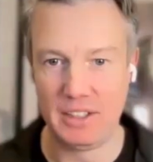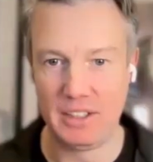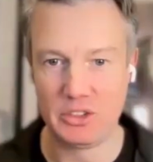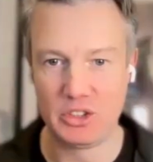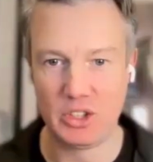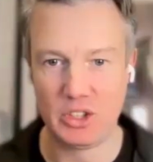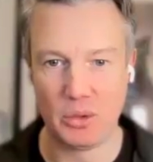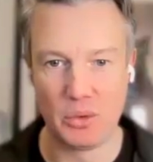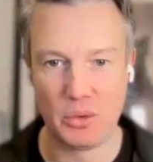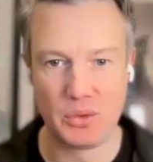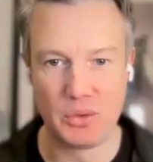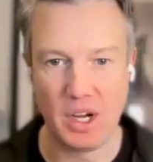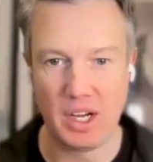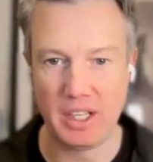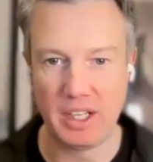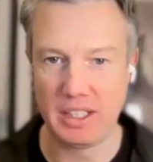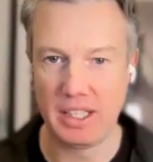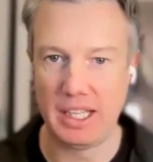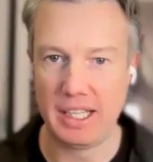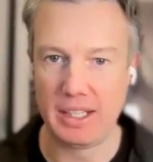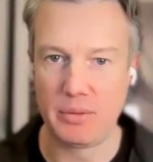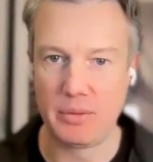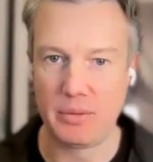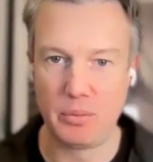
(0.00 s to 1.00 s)
So we've got
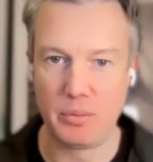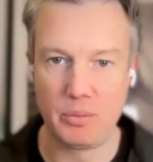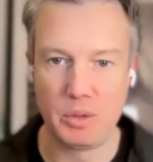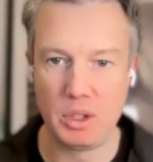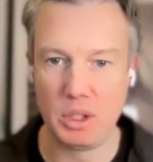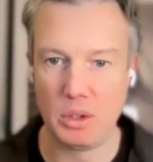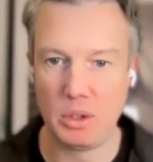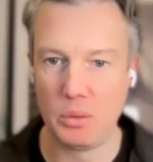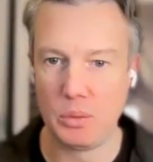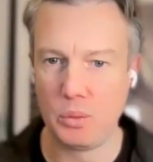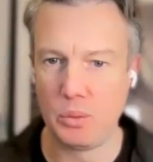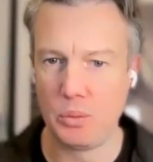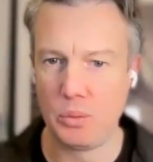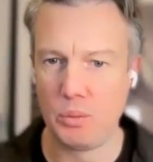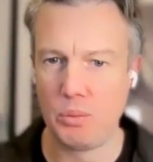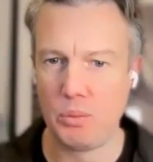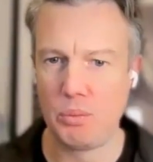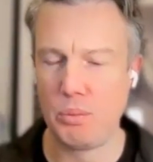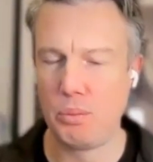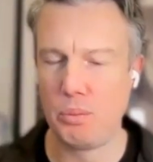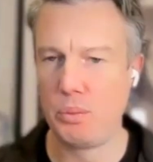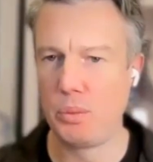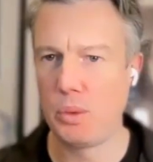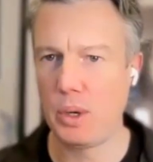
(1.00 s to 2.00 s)
like,
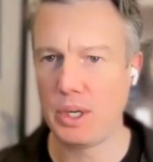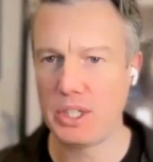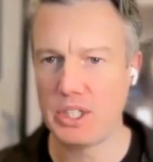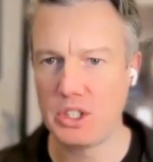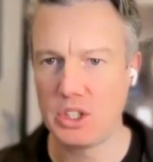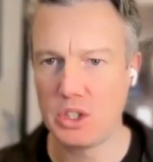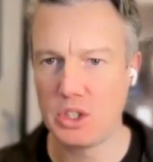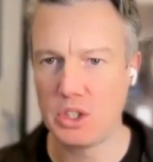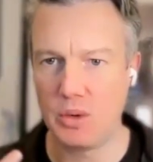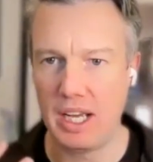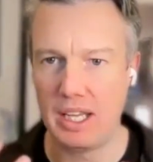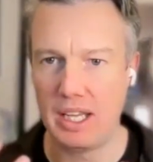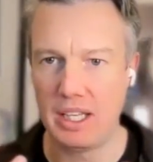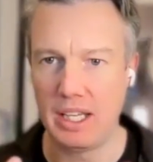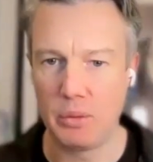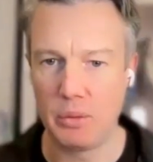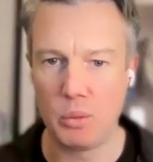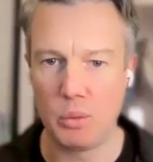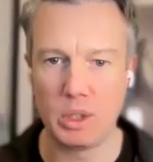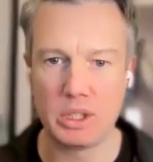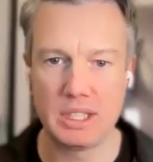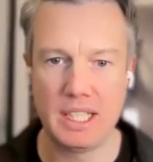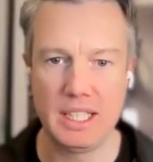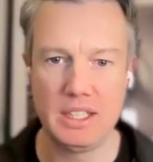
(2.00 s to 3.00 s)
questions around like
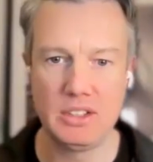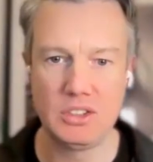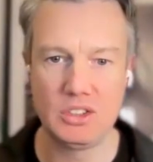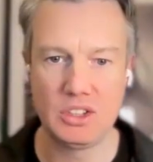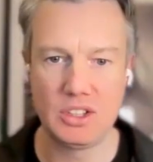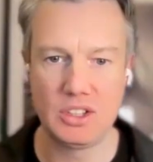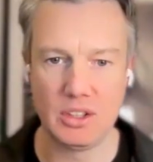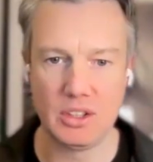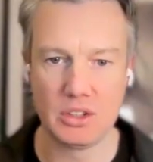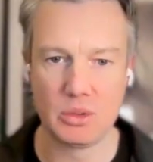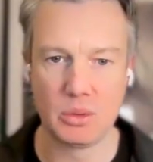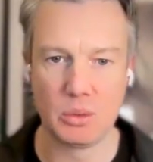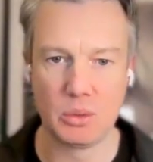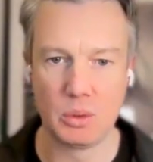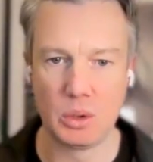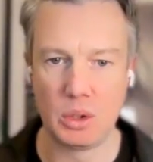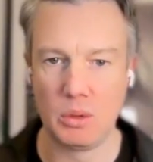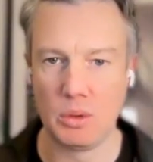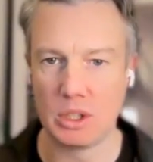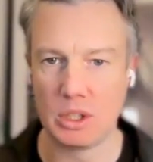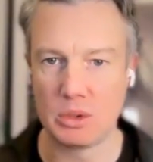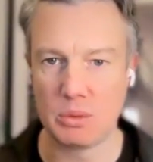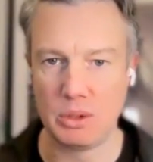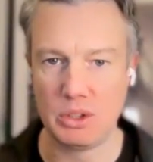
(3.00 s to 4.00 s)
what key skills will
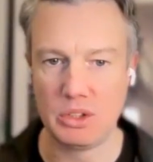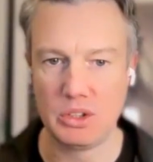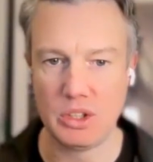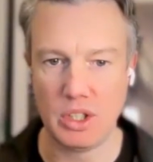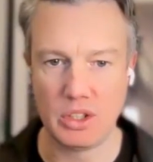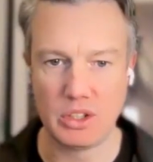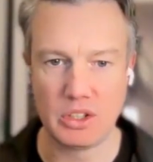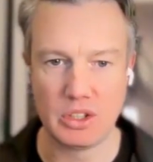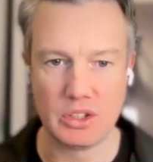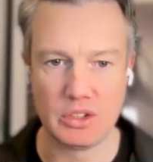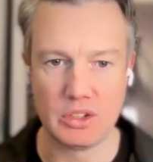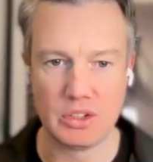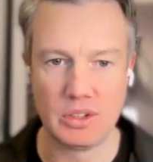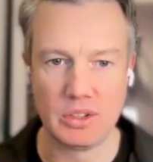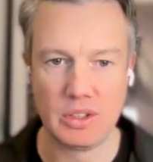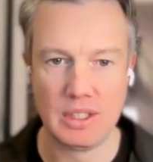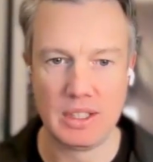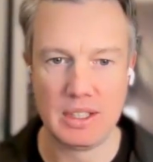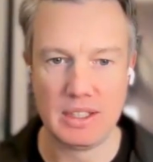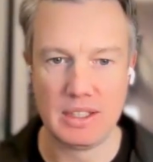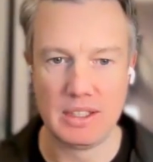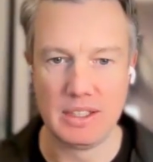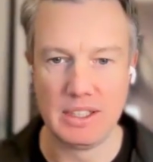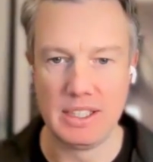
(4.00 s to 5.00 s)
UX researchers
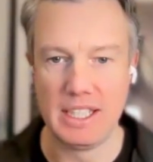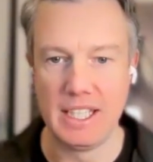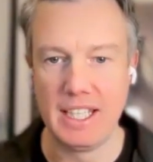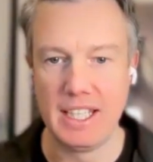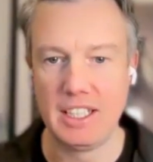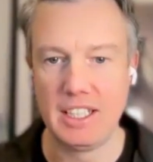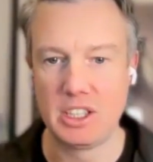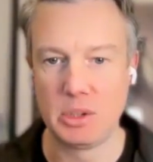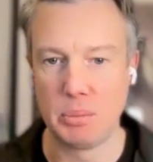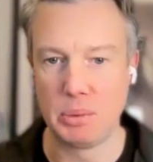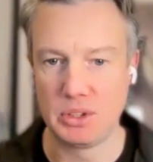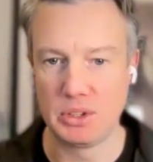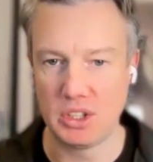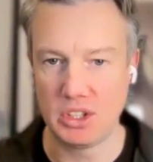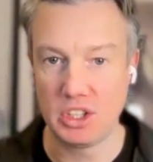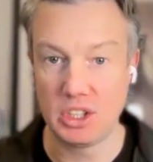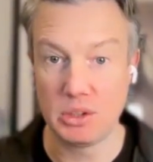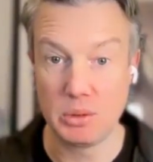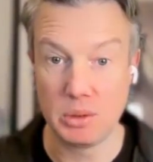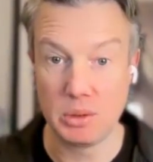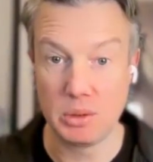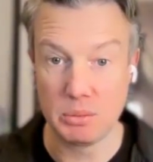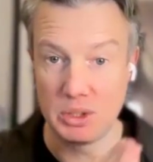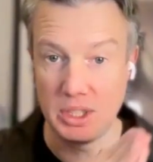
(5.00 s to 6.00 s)
need to
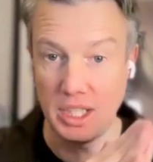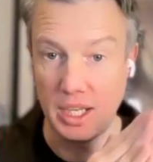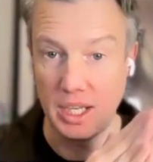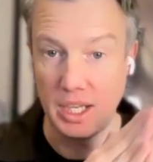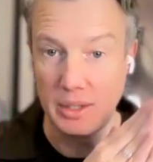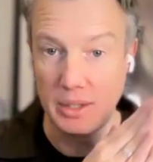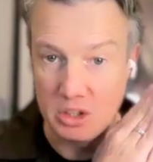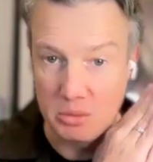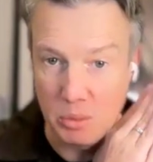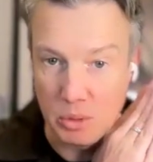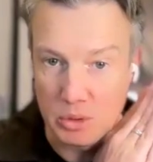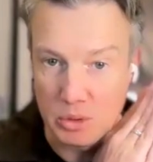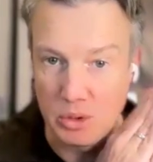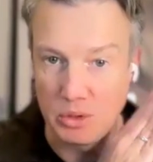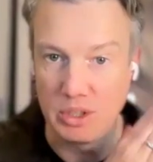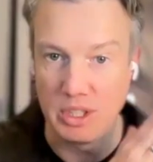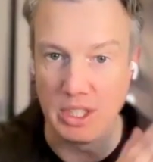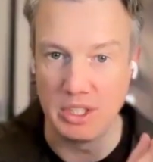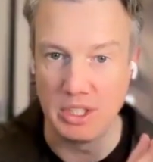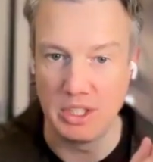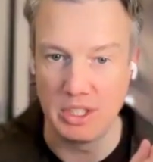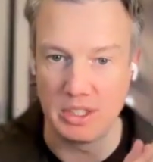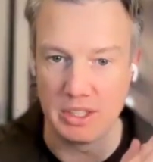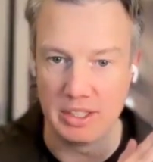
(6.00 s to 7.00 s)
position themselves as more
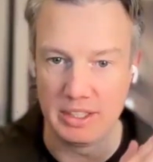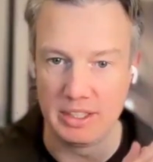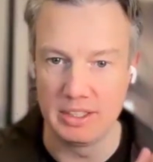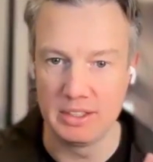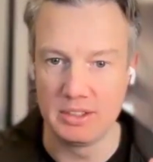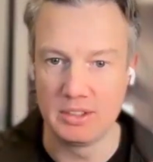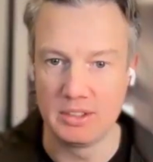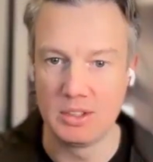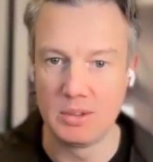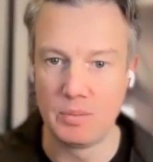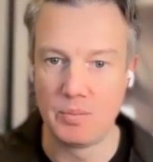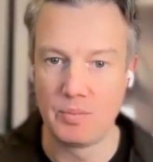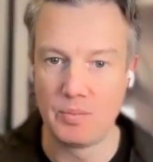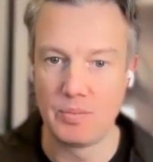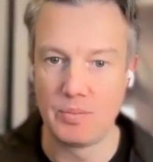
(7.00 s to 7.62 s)
strategic leaders?